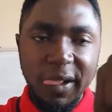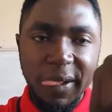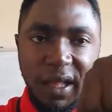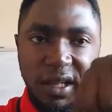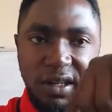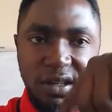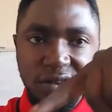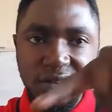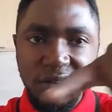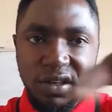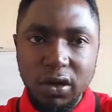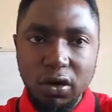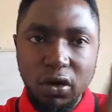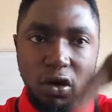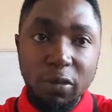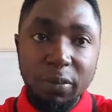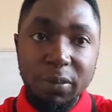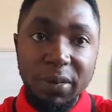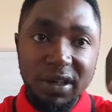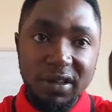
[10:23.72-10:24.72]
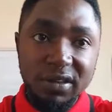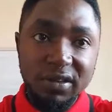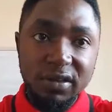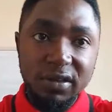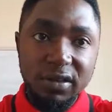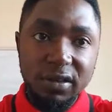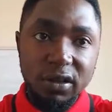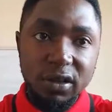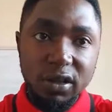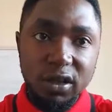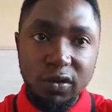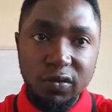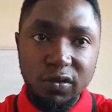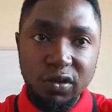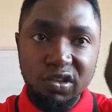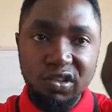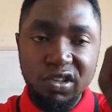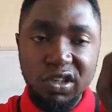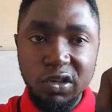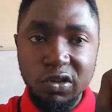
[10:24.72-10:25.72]
That is a compass. If
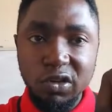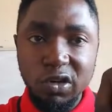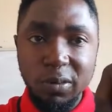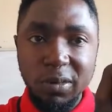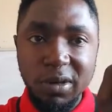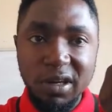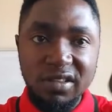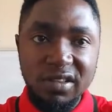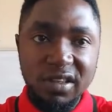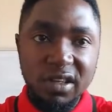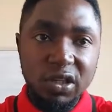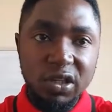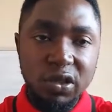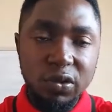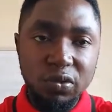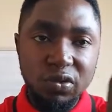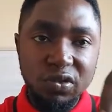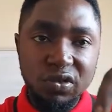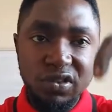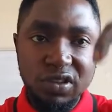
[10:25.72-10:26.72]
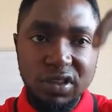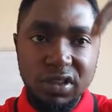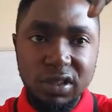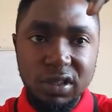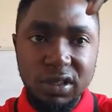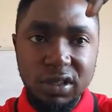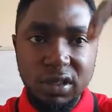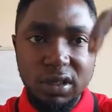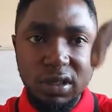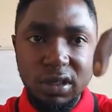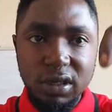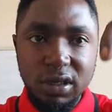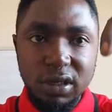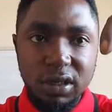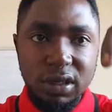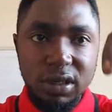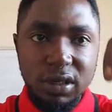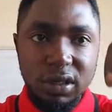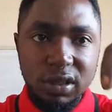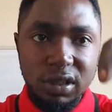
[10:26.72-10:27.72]
you check your muscle, you will see
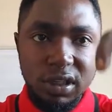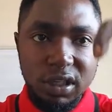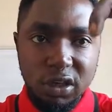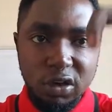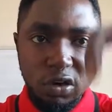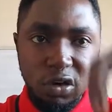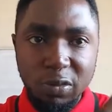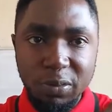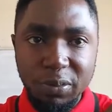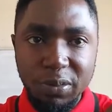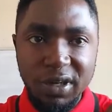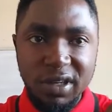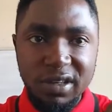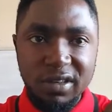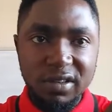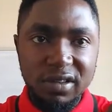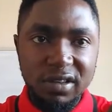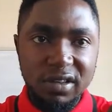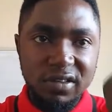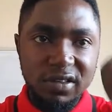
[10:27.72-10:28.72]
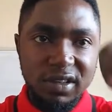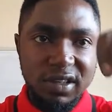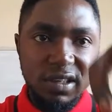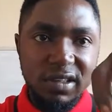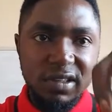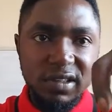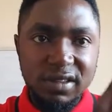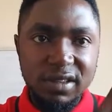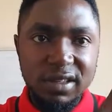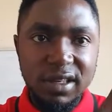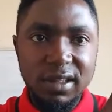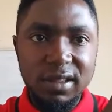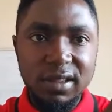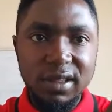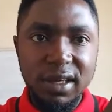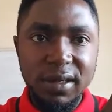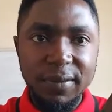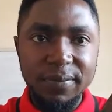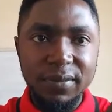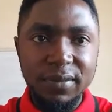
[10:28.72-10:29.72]
the compass is inside
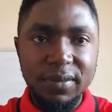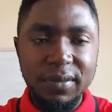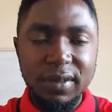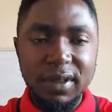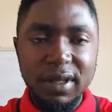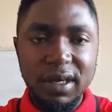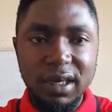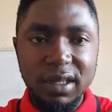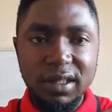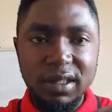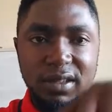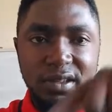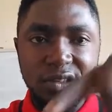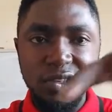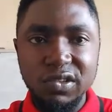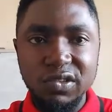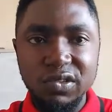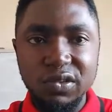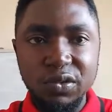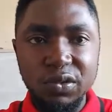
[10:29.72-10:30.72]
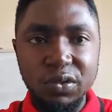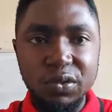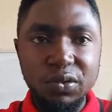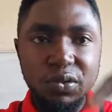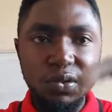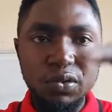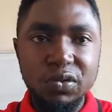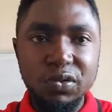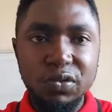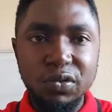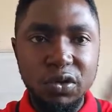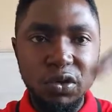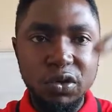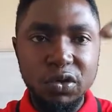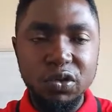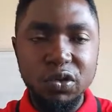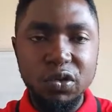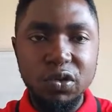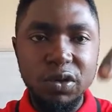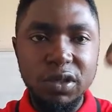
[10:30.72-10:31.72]
there, and it is used for
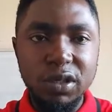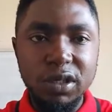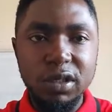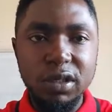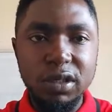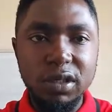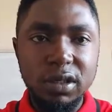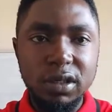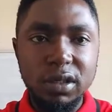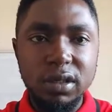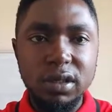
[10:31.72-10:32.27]
drawing